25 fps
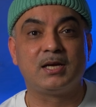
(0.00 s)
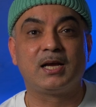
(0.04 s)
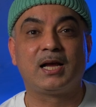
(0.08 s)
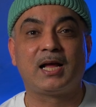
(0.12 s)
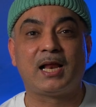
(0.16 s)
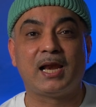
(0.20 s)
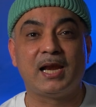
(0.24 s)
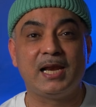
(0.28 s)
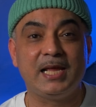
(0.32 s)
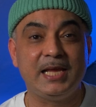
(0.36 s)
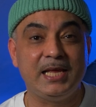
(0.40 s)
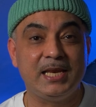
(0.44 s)

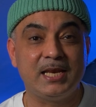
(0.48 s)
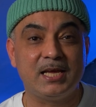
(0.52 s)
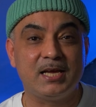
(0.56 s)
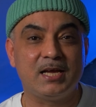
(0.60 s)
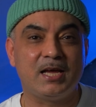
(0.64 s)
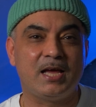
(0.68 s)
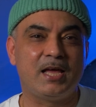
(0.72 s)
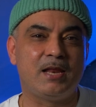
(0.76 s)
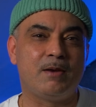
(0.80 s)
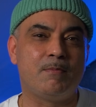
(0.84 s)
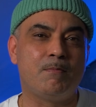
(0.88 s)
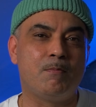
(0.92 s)
cleaner,
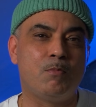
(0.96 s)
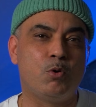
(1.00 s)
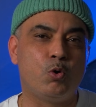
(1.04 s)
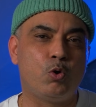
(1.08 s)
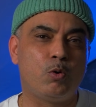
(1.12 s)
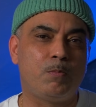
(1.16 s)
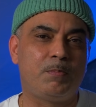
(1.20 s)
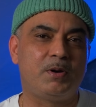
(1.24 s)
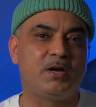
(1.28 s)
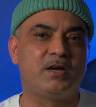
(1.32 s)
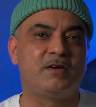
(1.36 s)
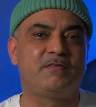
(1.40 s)
and more
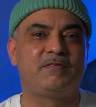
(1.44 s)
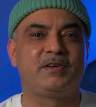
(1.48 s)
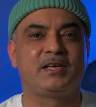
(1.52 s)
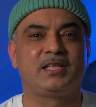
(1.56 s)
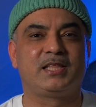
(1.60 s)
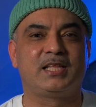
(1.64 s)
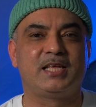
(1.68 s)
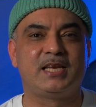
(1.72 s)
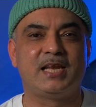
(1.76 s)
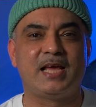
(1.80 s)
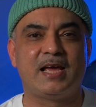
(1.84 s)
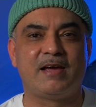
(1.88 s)

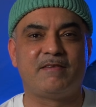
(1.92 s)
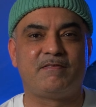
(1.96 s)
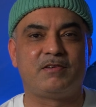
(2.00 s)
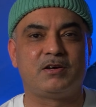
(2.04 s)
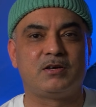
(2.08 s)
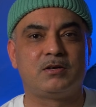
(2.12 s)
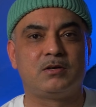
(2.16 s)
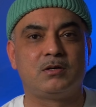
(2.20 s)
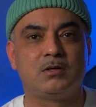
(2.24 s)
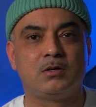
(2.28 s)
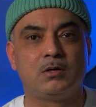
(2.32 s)
perfect than ever,